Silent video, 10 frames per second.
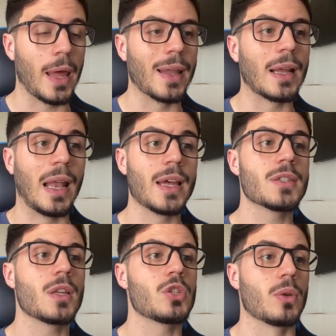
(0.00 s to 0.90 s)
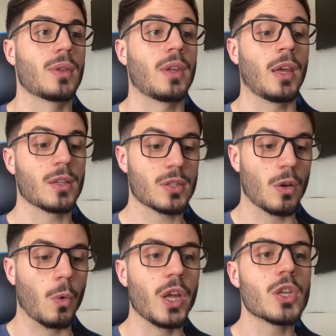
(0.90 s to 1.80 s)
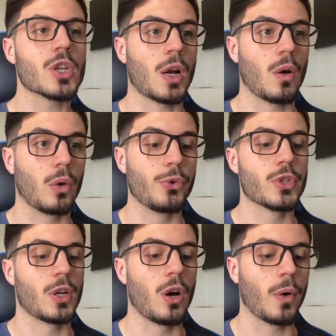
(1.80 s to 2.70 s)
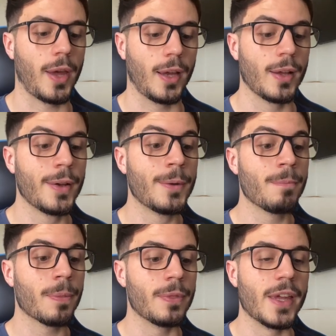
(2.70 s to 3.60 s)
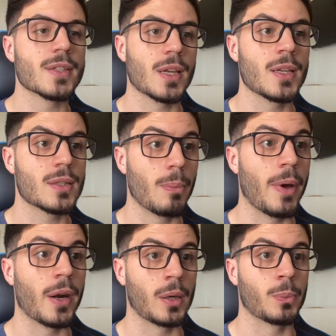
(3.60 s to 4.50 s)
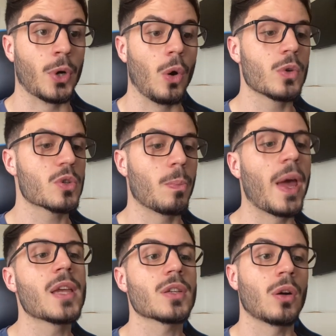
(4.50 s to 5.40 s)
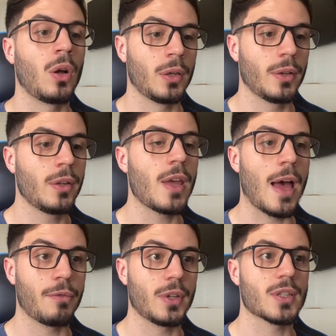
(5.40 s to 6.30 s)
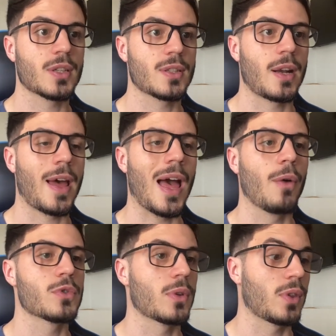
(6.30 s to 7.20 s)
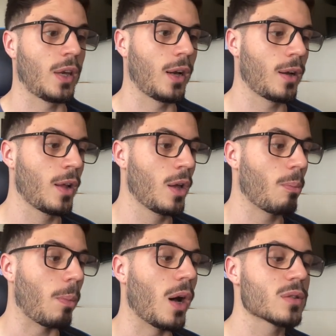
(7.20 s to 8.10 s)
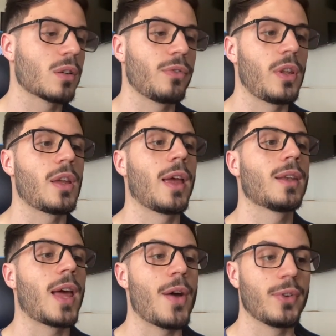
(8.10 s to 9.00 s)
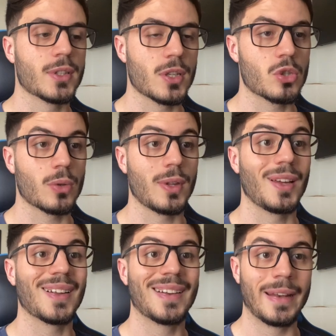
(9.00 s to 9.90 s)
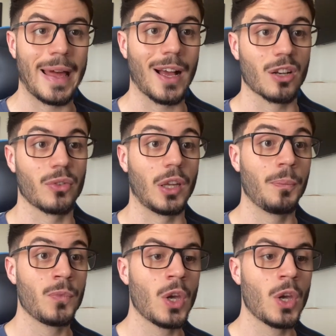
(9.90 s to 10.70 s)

Analyze these two things, reach a conclusion. Okay, this is the better approach based on the evidences that I have to think positively and the evidences to think negatively.